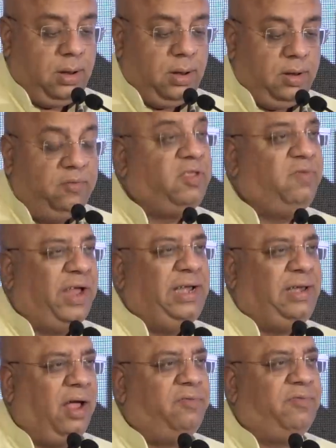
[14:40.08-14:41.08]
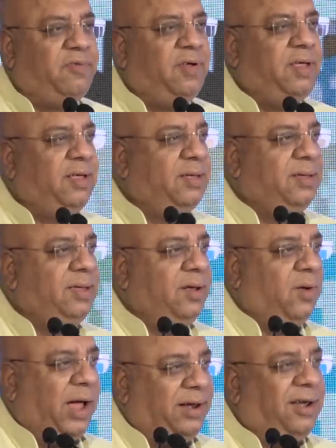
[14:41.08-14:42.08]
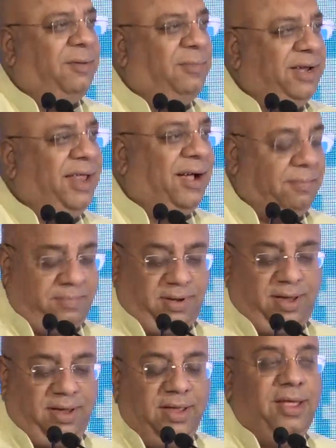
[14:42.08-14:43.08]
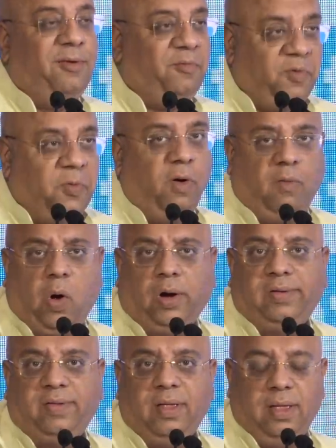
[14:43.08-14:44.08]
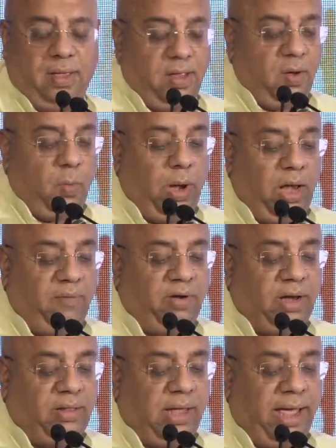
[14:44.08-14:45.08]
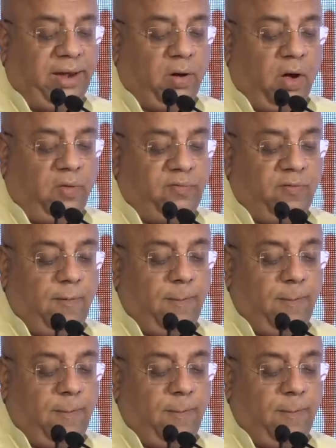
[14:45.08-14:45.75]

which is very tough. You know, I run a media company, we do awards. We live in, in the era of,